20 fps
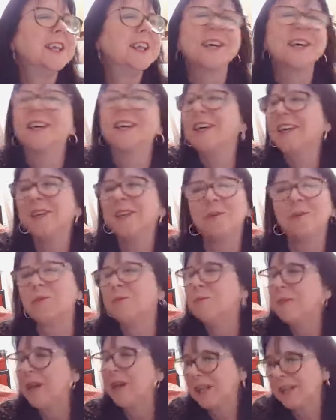
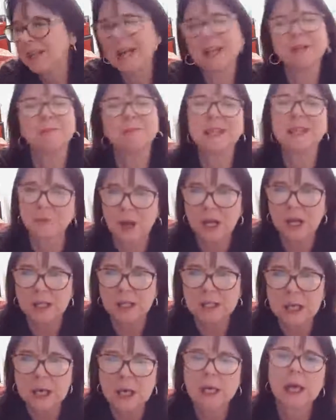animated world.
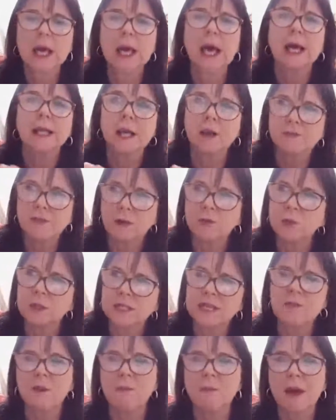And I found with
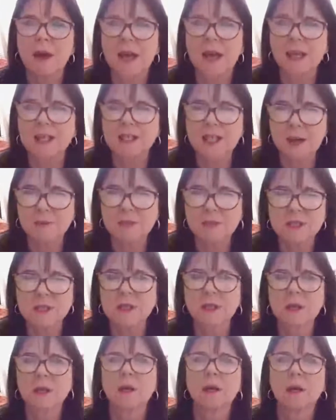TV Paint, I was
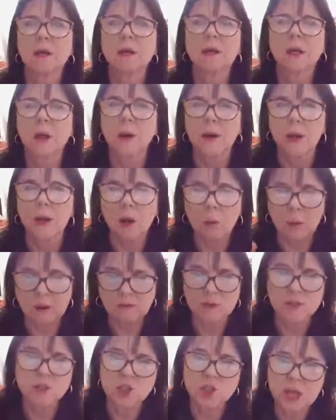going, I
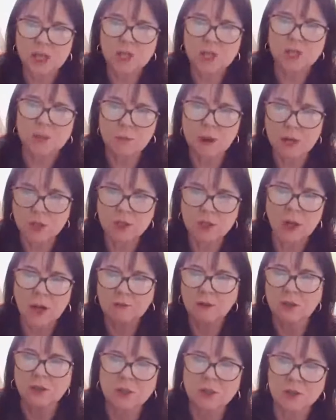got to change the brush, I
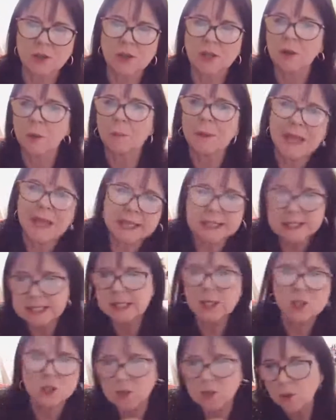got to do it. You're making
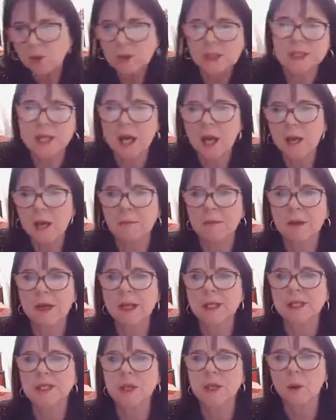decisions all the time,
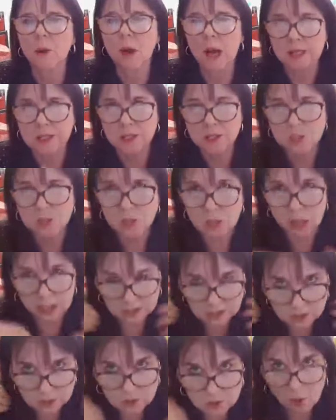and so I
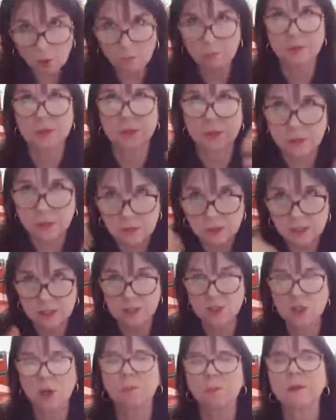stopped. Mm-hmm. It
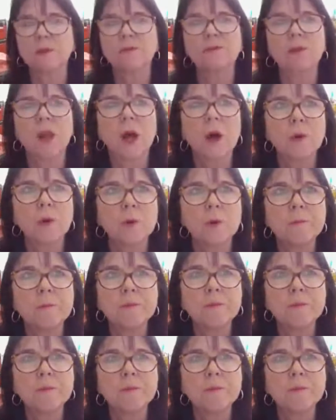stopped the flow.